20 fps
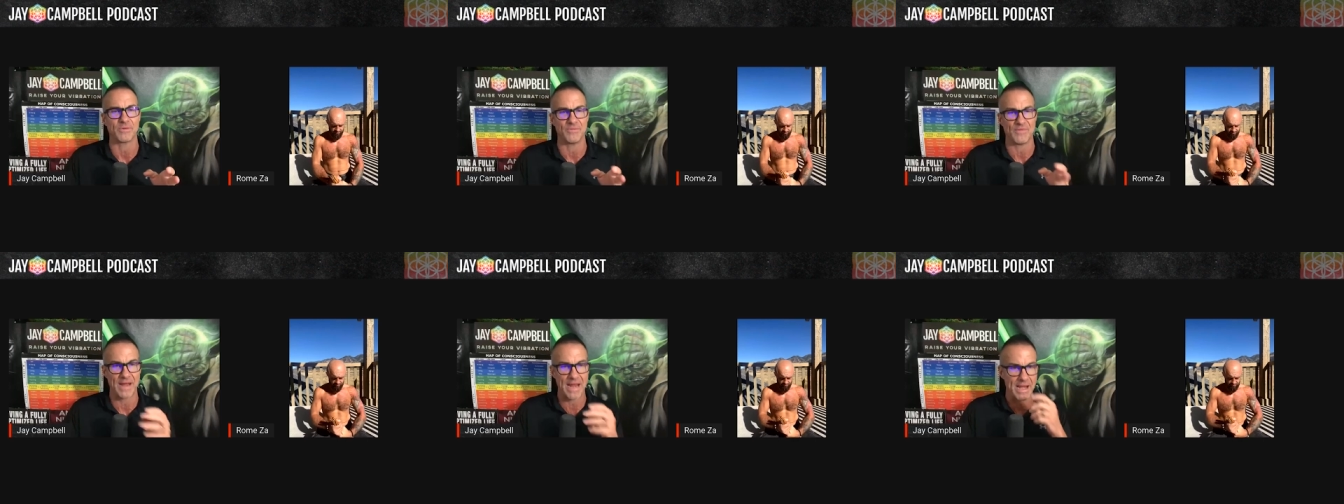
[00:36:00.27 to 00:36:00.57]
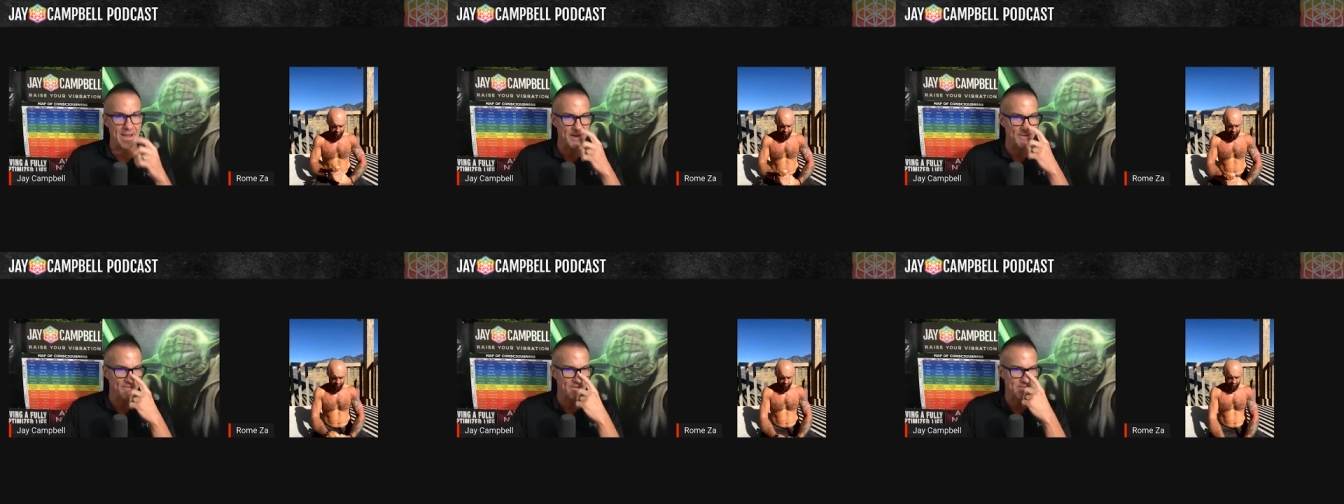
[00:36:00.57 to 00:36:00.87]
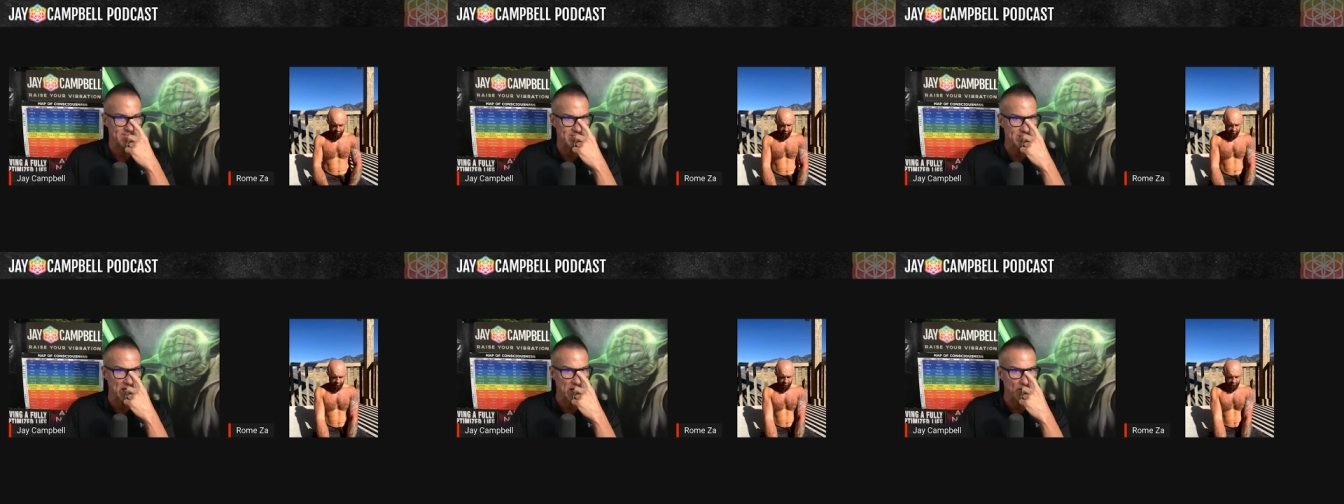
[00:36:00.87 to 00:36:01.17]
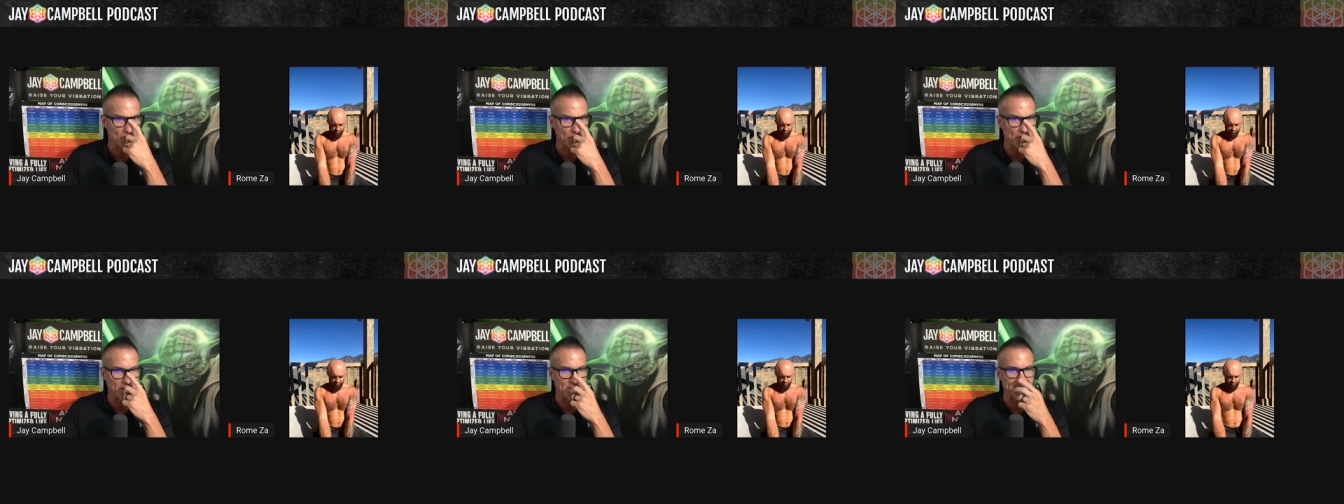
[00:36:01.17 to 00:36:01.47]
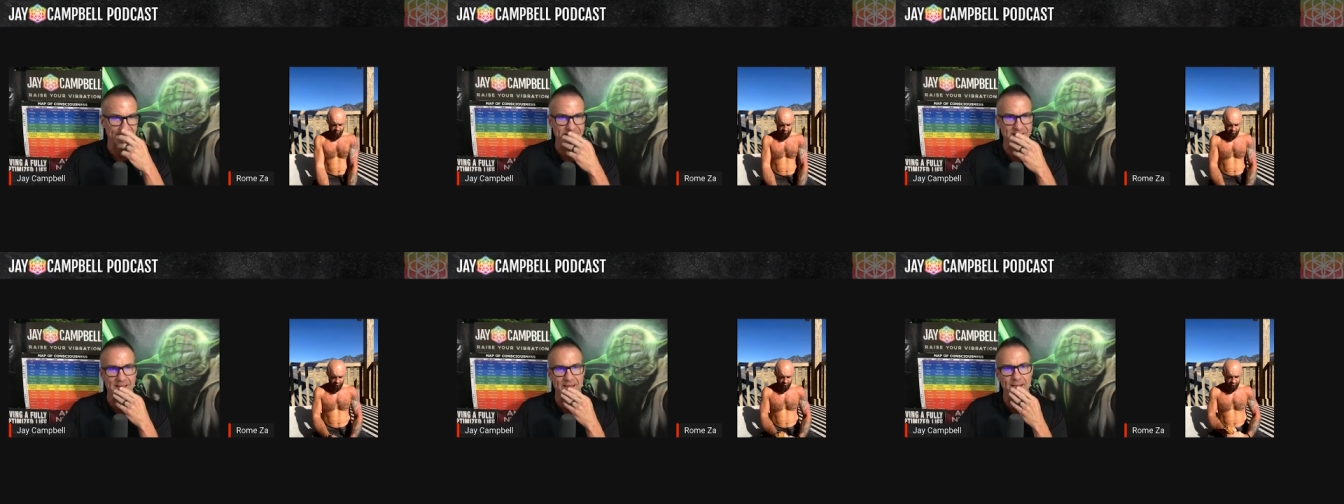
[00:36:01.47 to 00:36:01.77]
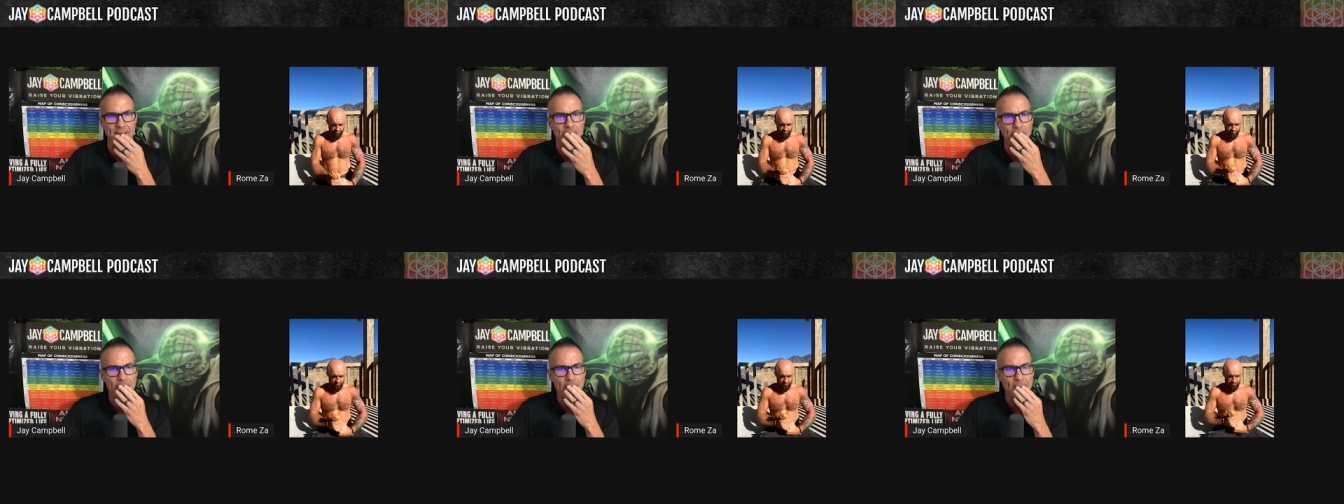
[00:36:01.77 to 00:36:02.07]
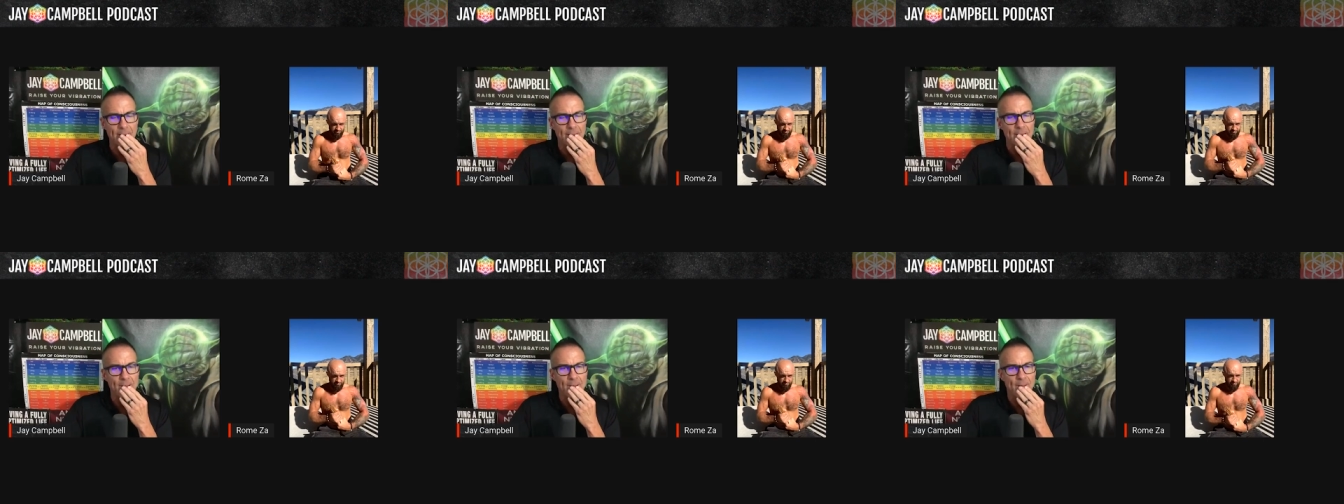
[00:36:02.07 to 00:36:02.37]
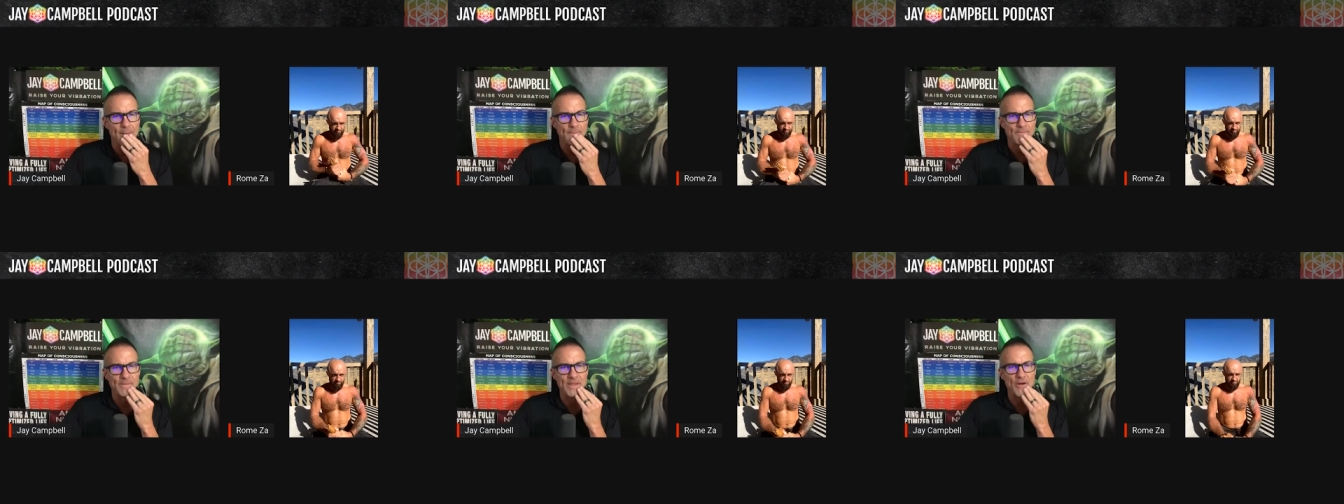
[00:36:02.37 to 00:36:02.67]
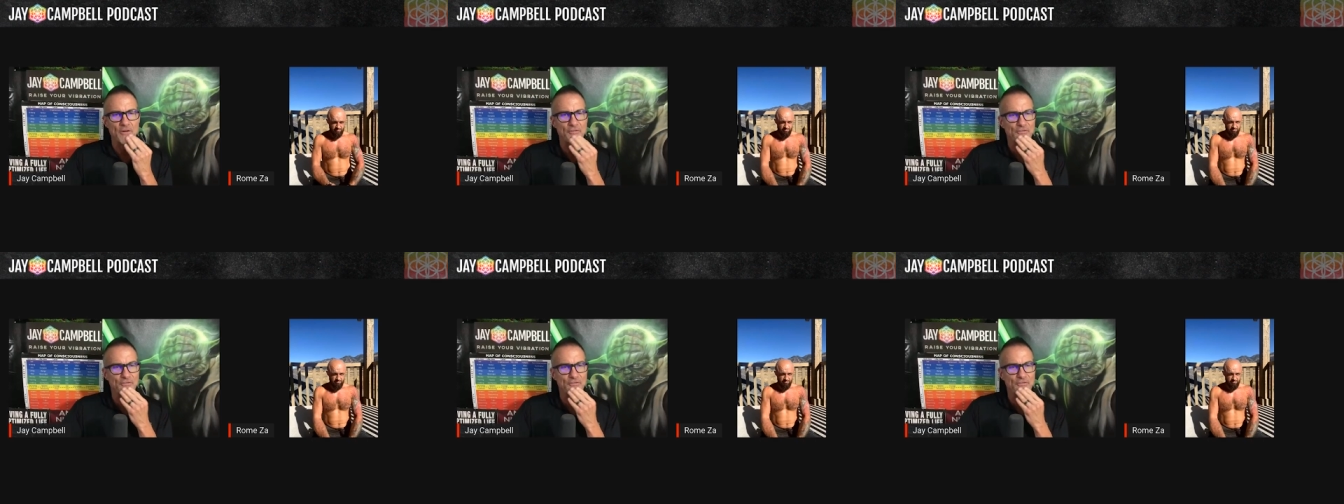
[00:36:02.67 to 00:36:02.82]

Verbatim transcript: of any of this stuff. And it's like they're